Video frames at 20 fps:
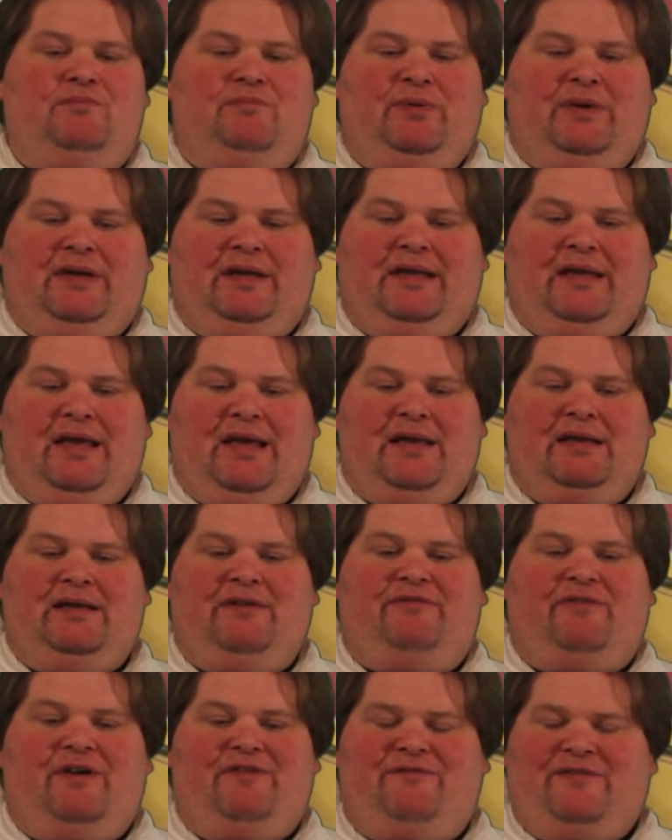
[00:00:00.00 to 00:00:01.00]
But again,
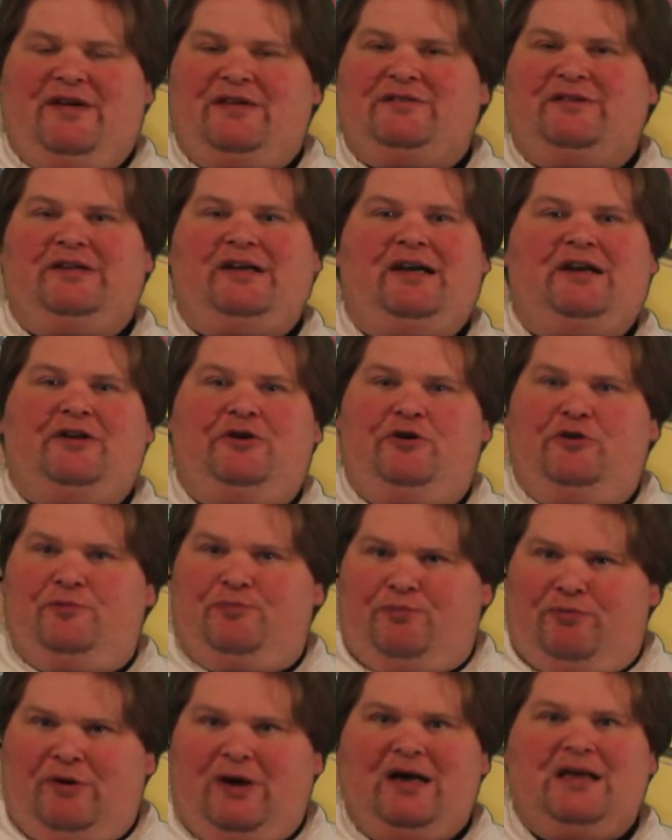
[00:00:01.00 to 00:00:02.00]
if I found it at a
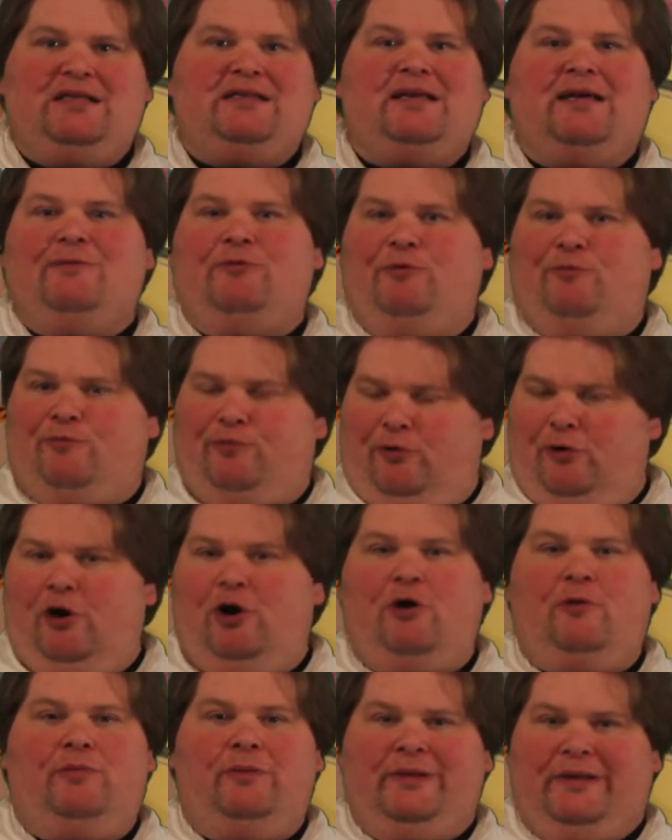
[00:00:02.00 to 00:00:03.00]
good price, I would
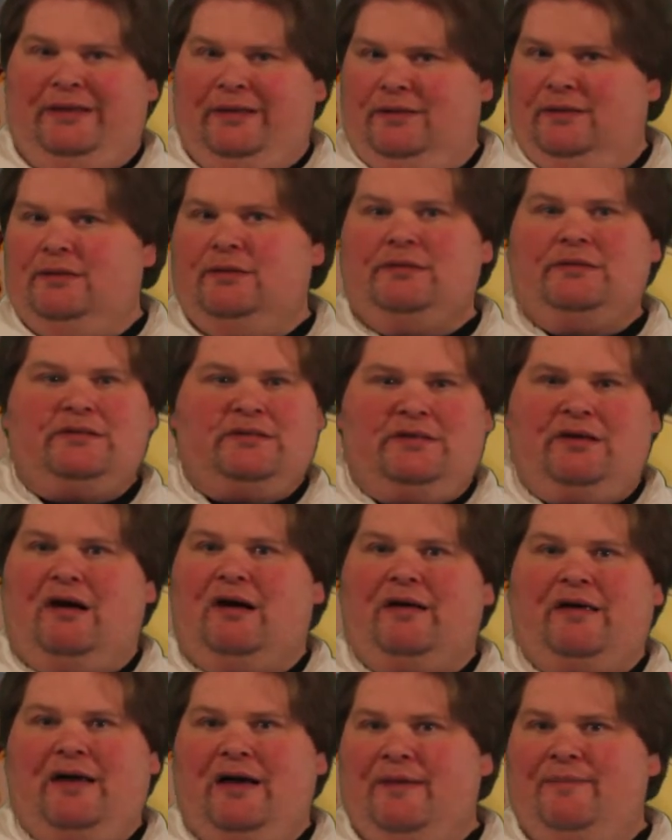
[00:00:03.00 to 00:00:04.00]
probably
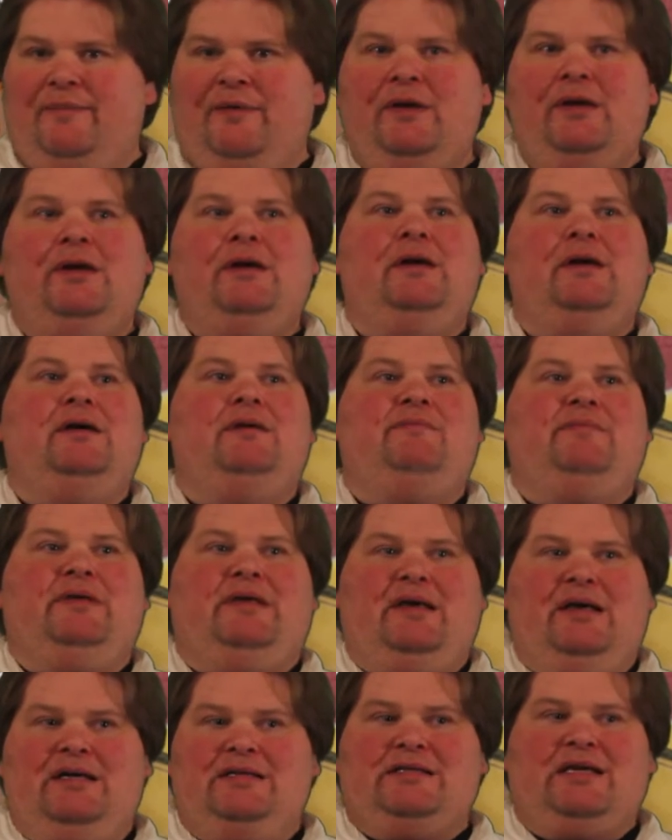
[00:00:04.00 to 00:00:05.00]
stock up
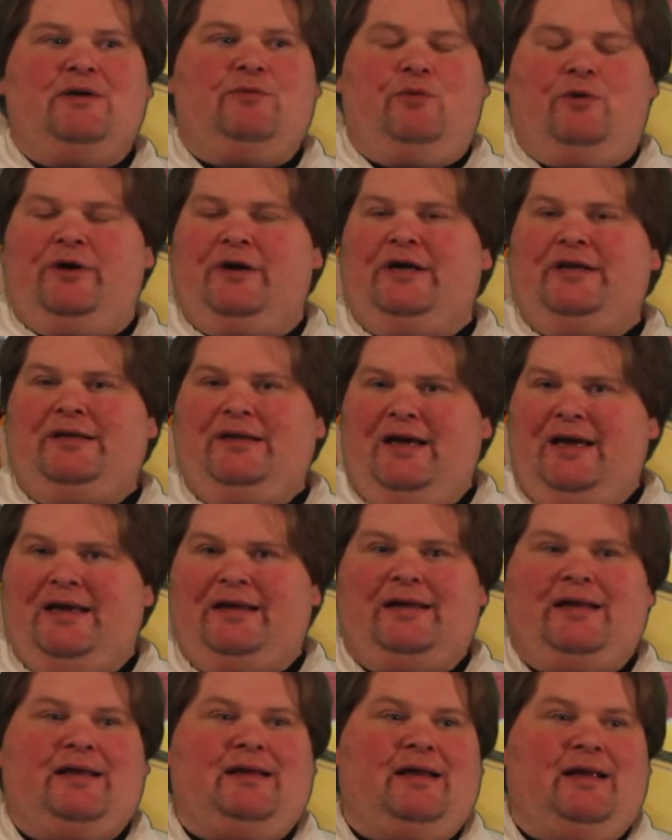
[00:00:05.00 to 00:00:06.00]
because I work at
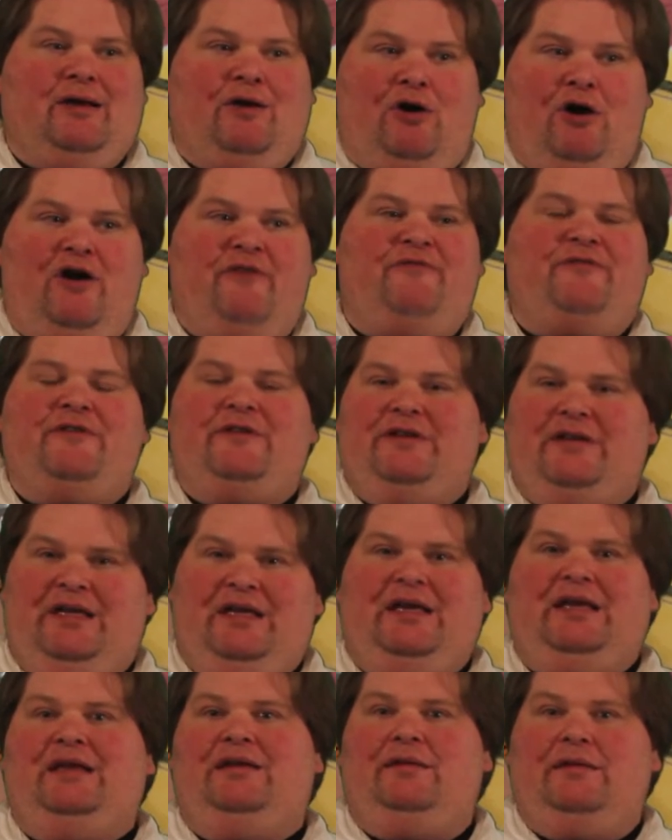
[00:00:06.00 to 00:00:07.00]
night and I often
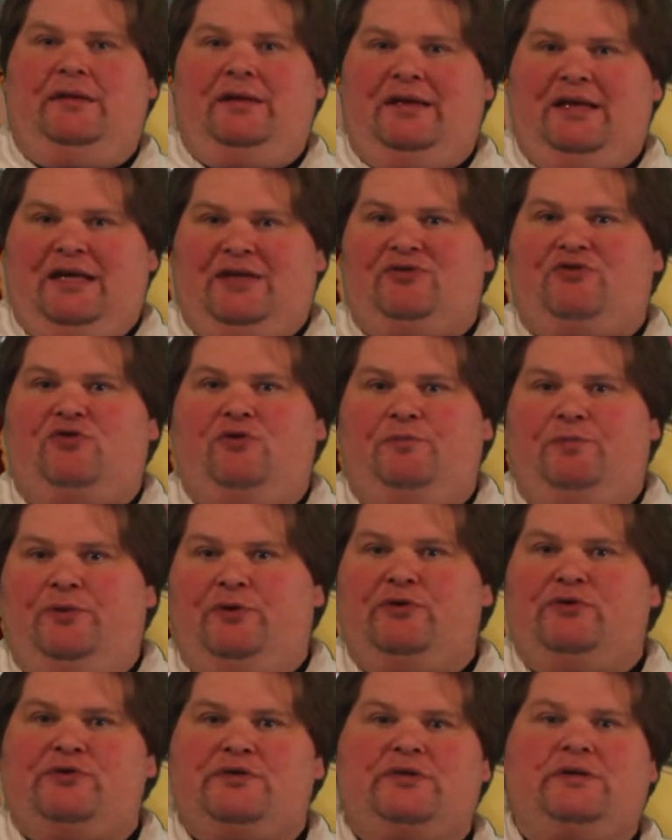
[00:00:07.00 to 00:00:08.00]
need an extra
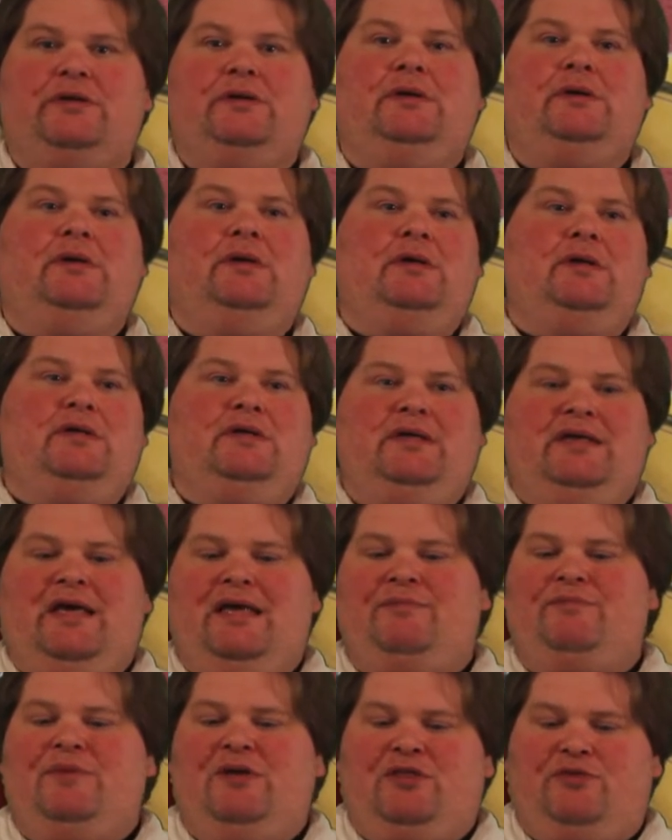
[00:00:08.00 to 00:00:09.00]
boost to
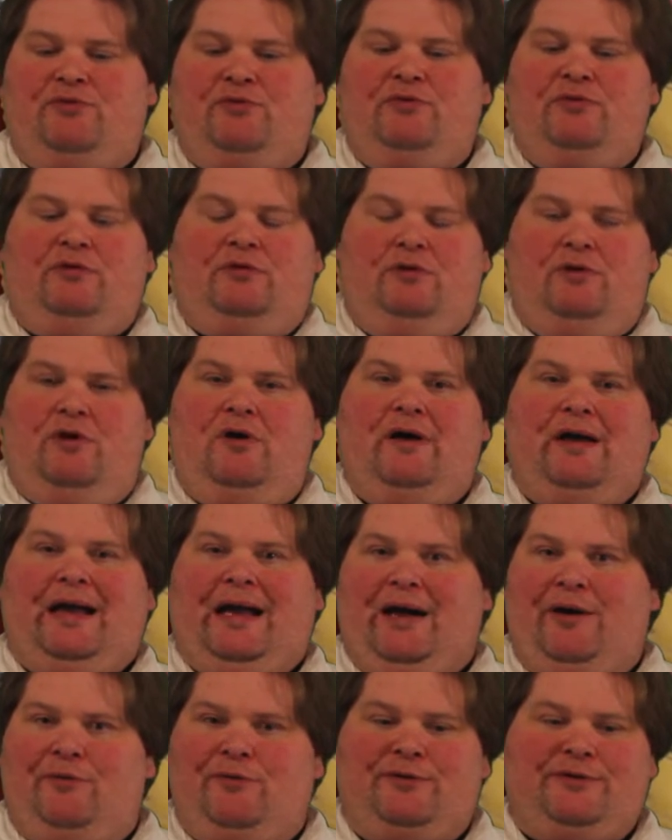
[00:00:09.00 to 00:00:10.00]
get me through the long
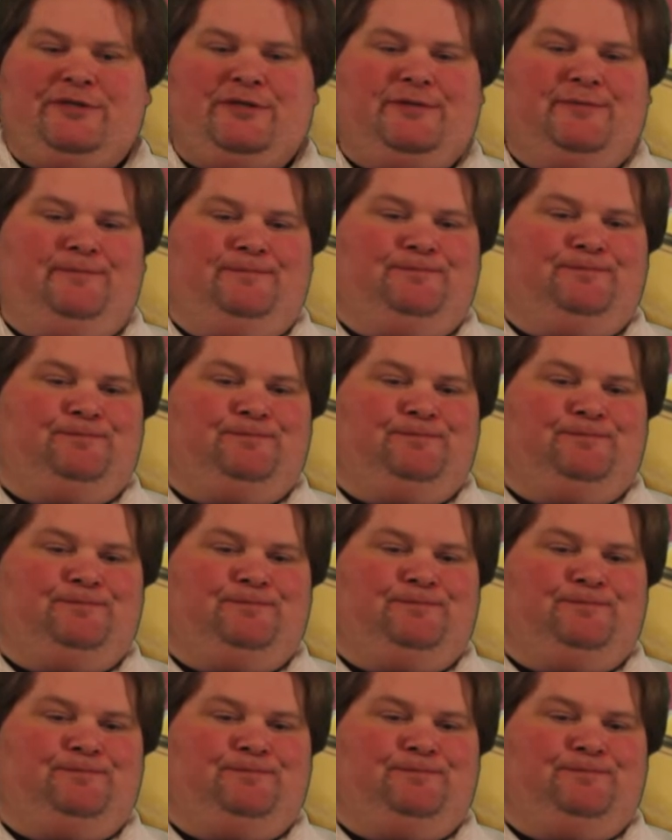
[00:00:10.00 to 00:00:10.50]
hours.